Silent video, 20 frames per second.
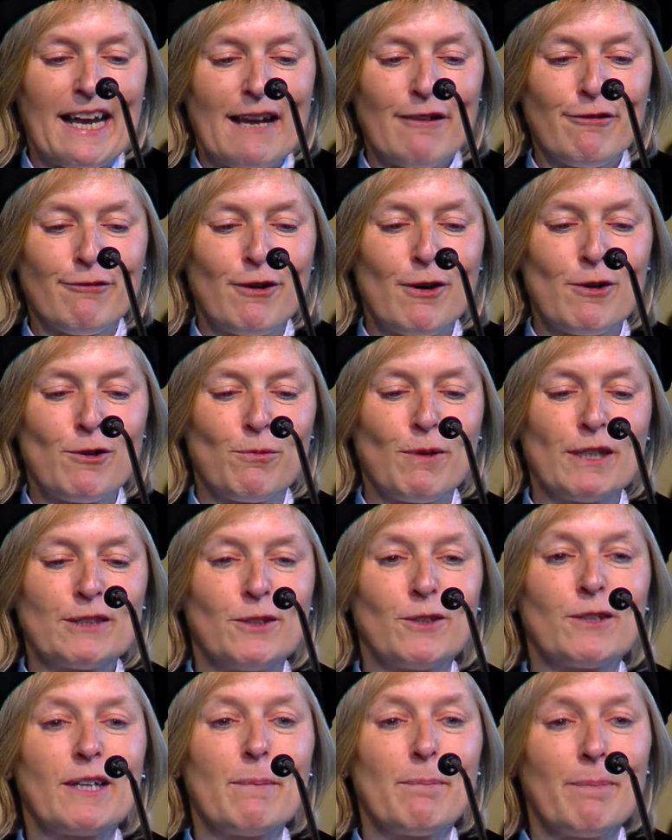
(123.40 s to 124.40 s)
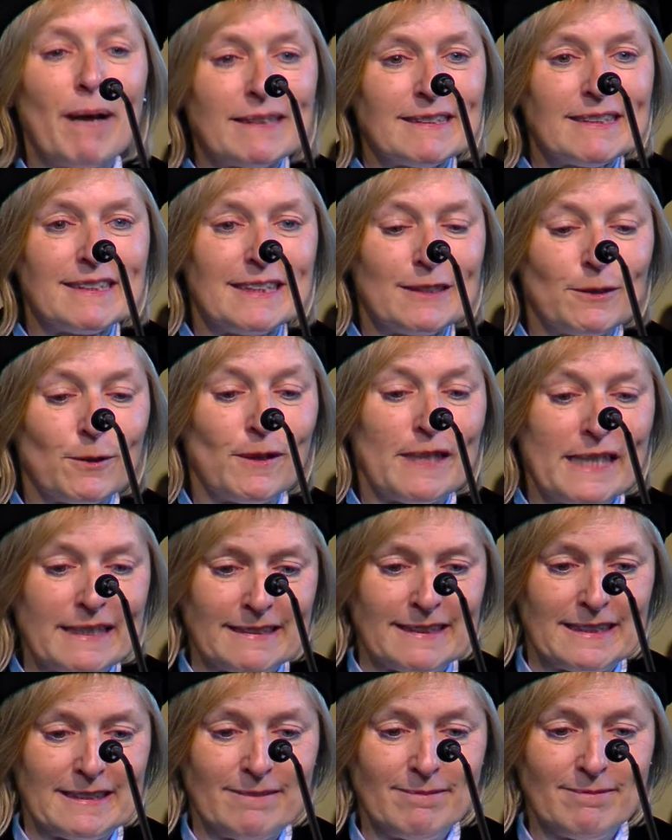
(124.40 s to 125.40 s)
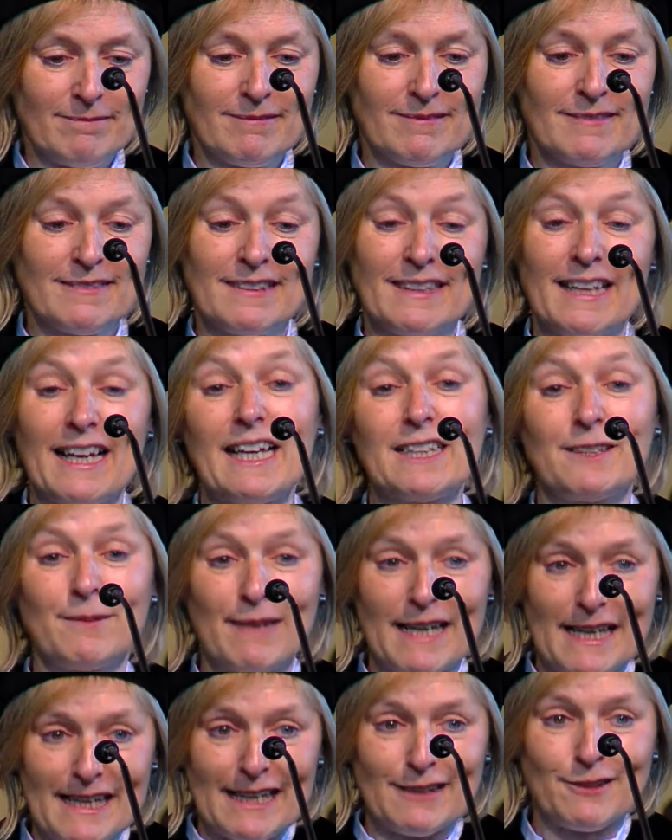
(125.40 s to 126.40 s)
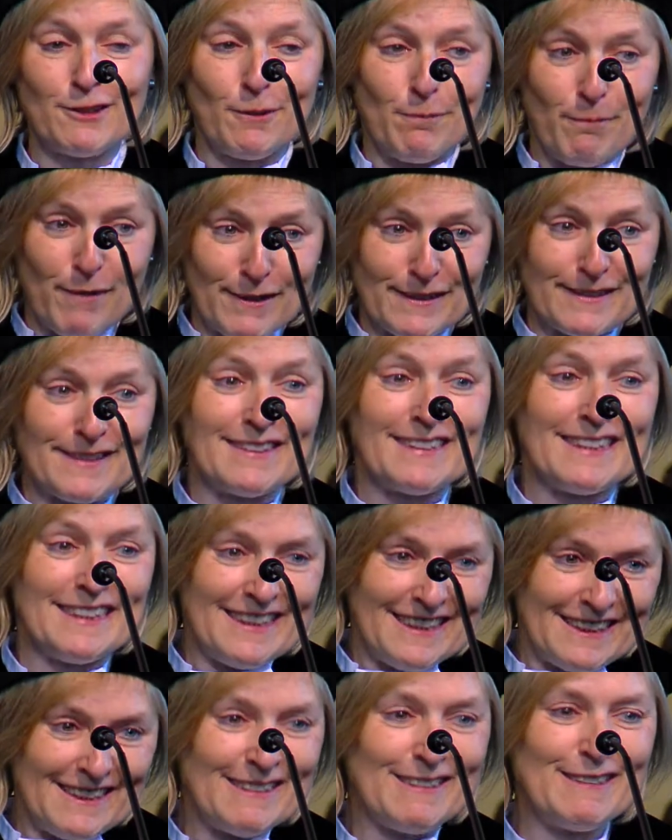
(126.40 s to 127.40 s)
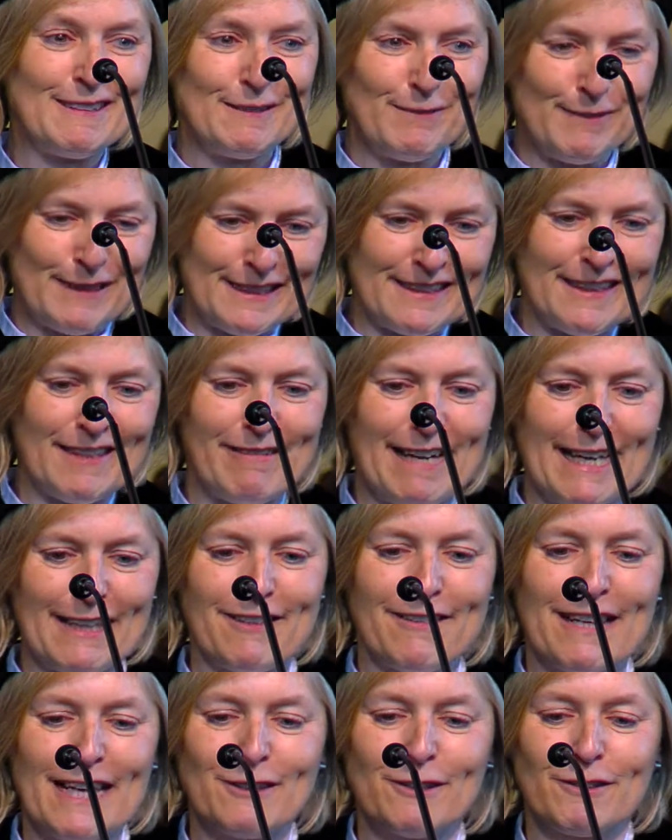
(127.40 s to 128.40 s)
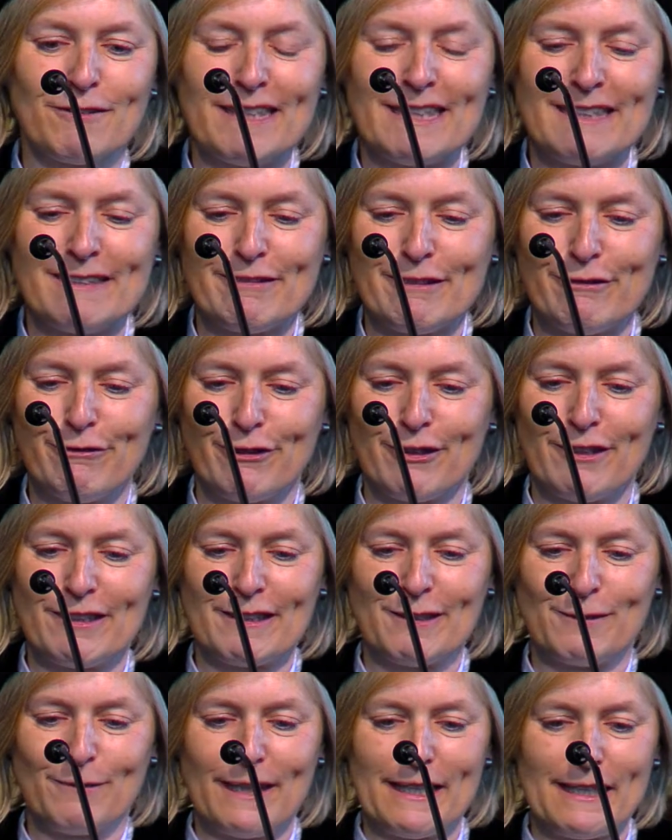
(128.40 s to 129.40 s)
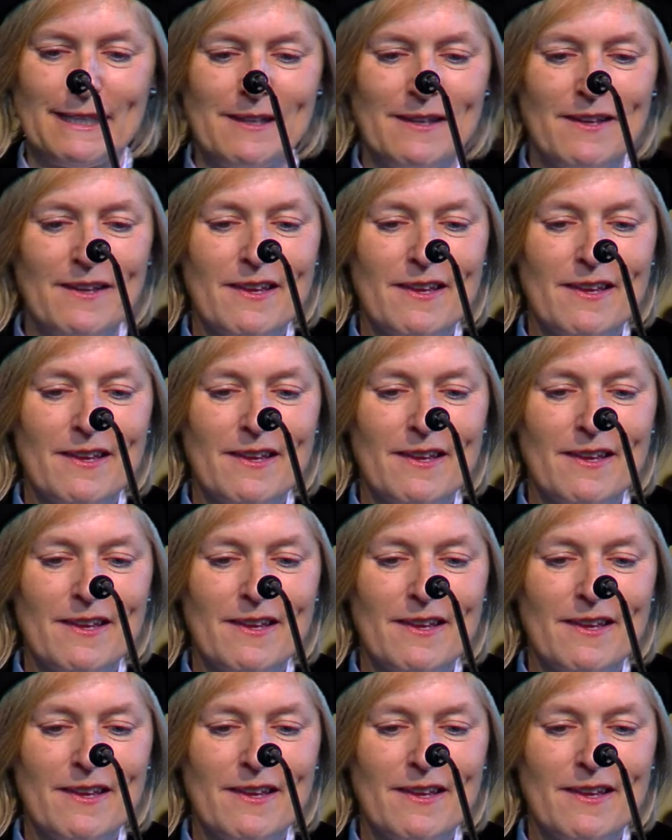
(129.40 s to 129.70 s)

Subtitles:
I found, was your capacity to listen, as well as your modesty, to which the rector has already referred as well.